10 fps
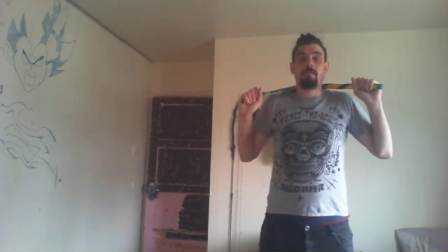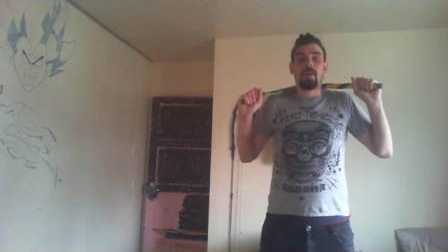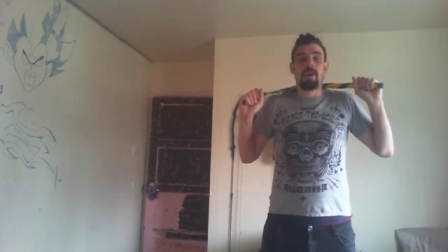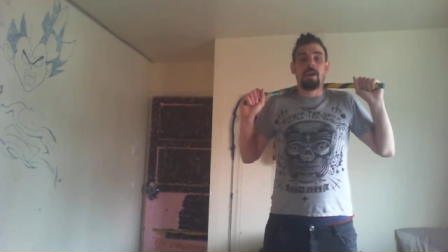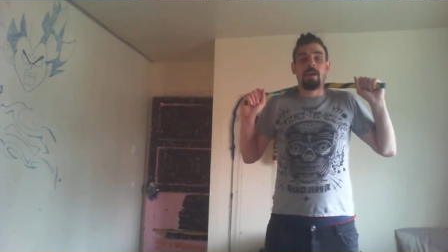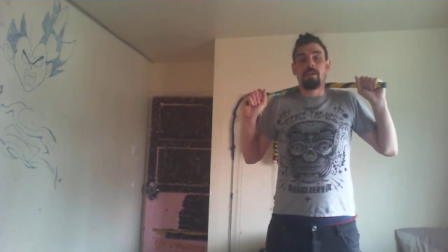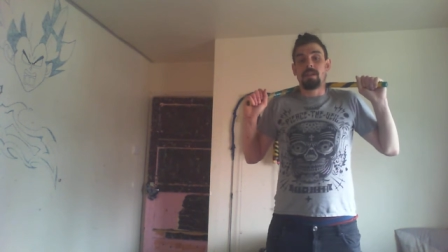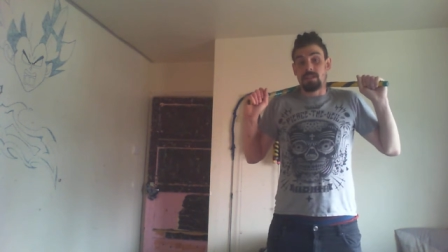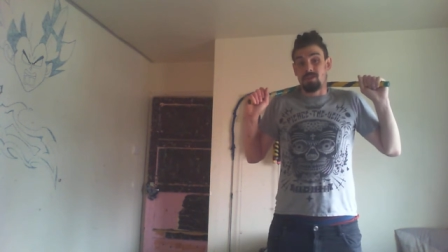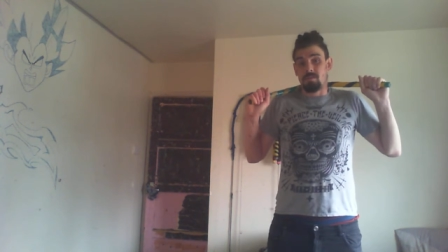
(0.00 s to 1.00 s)
Uh,
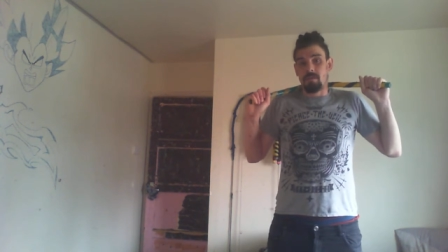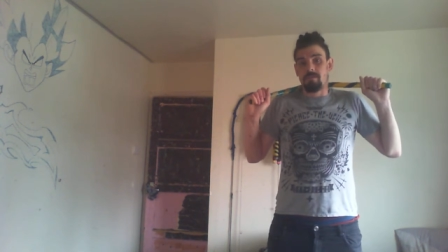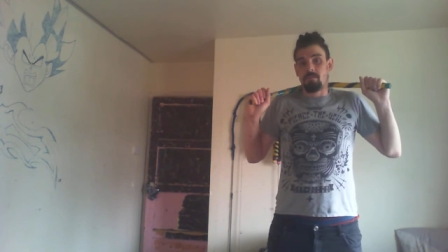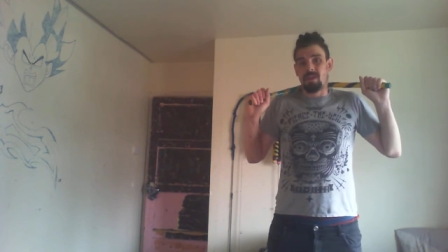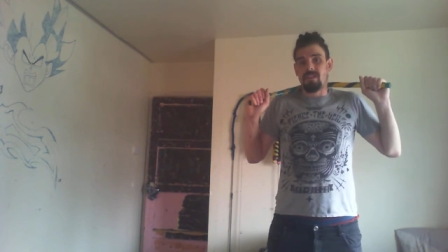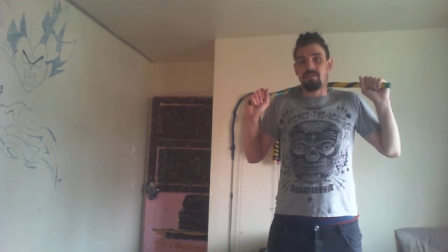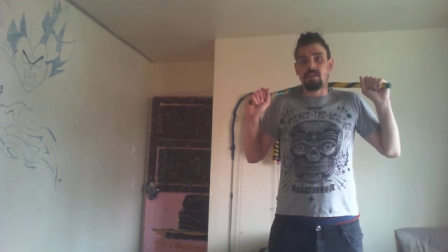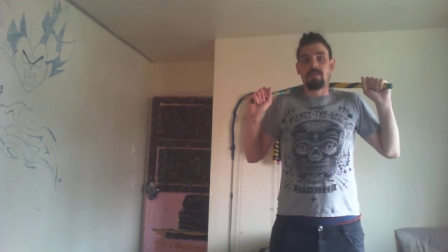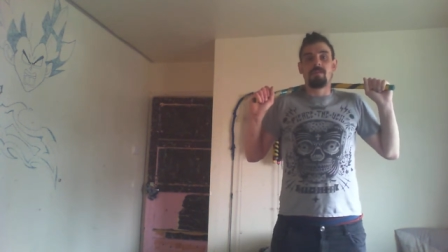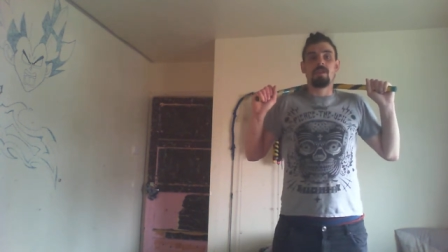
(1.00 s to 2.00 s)
that's dominant for me. If,
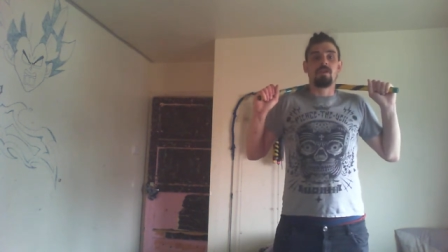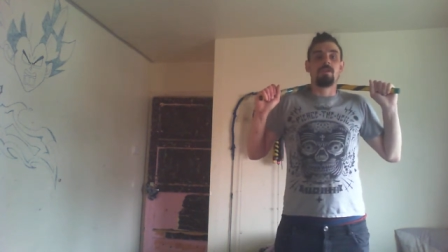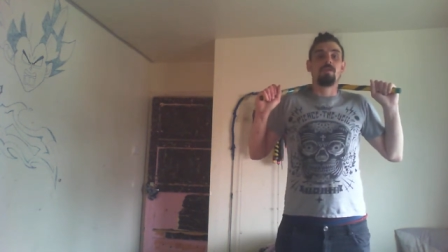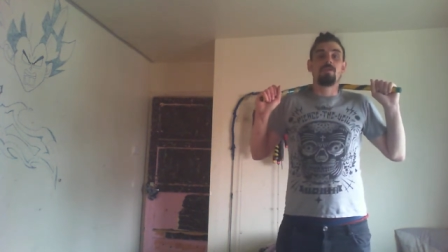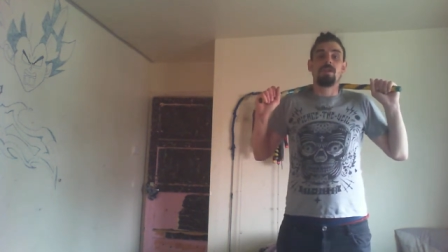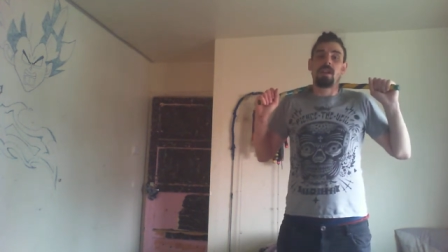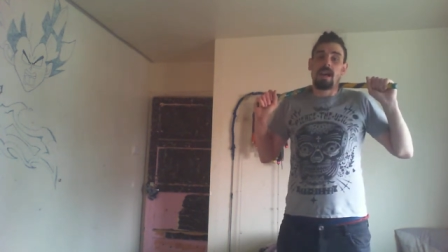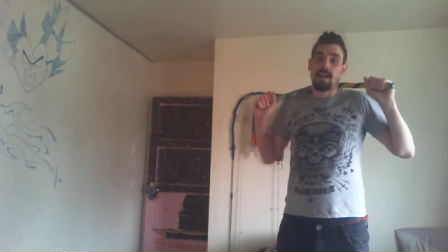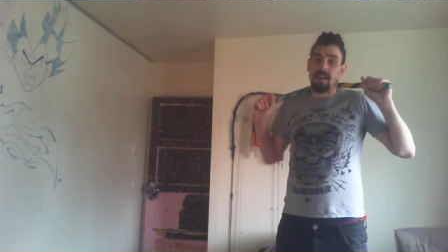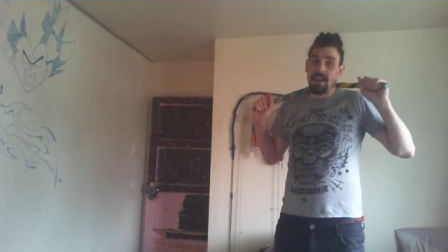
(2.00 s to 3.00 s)
if you're
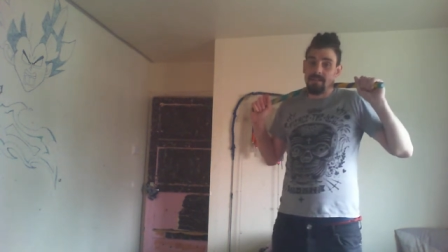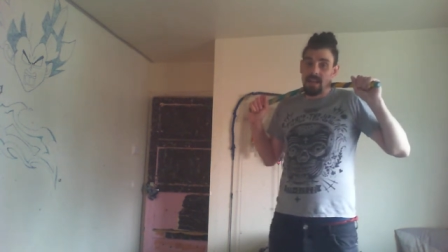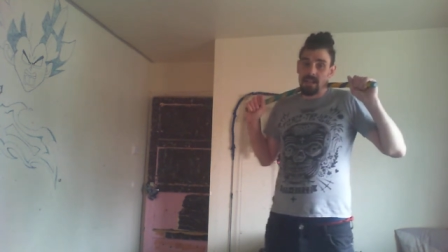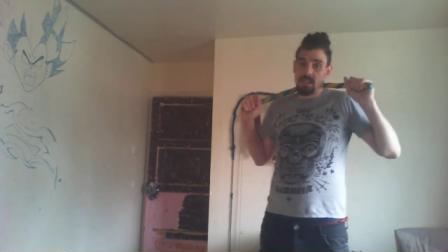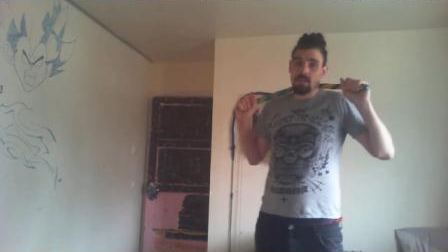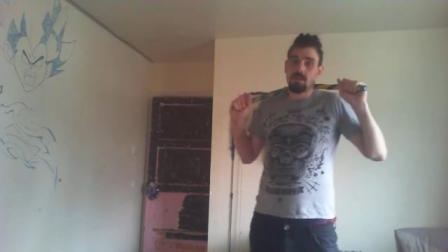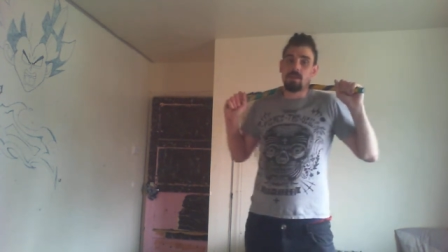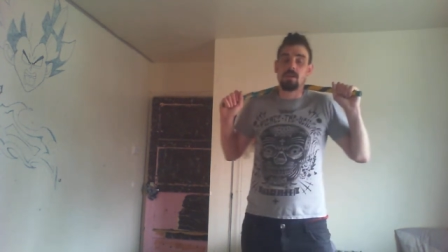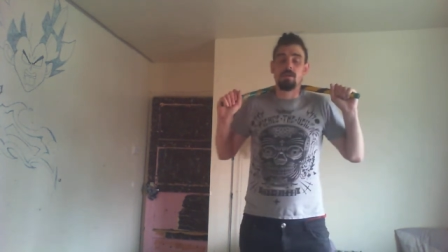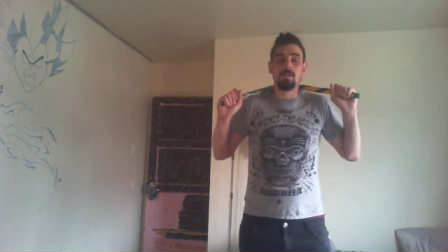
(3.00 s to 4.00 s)
uh, left-handed,
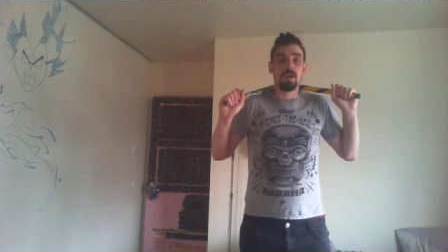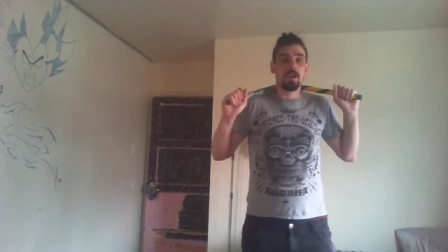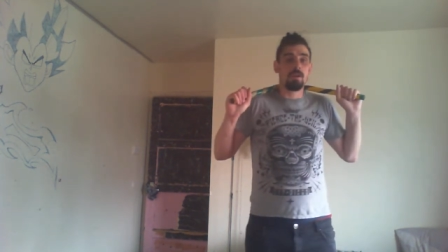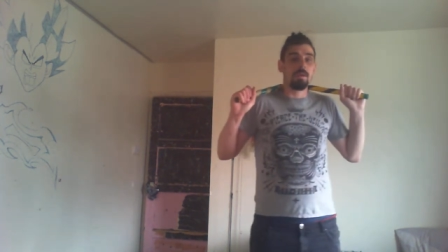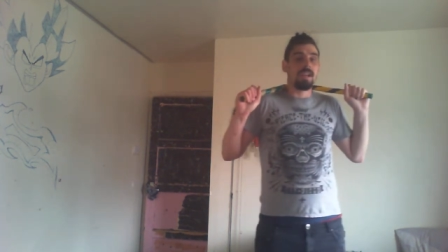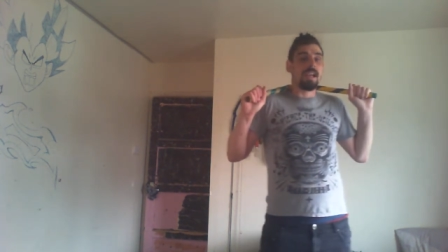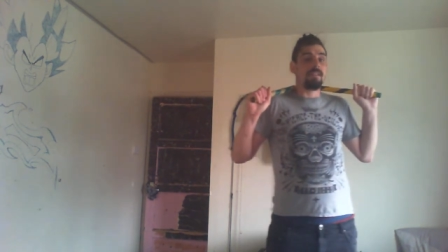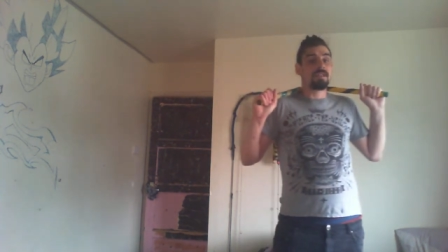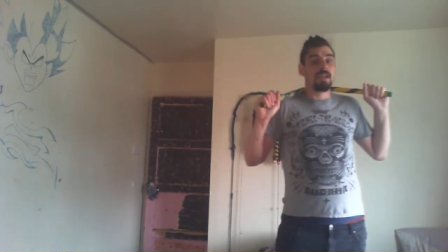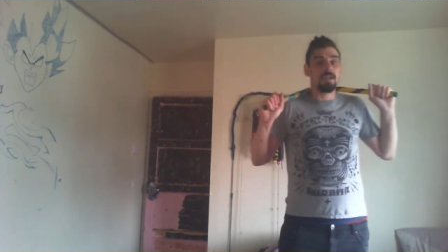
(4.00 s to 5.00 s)
you're going to work with the
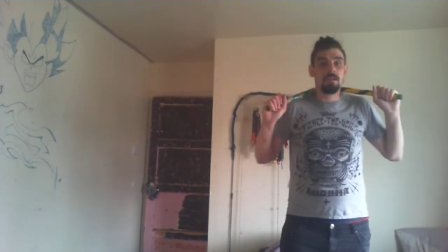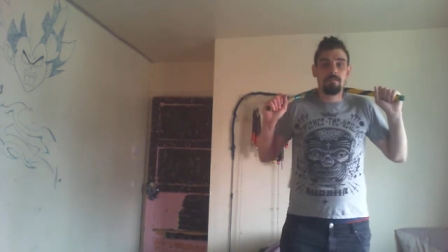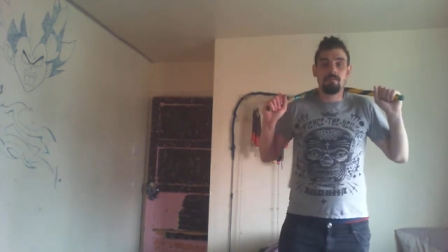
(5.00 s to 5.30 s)
left side.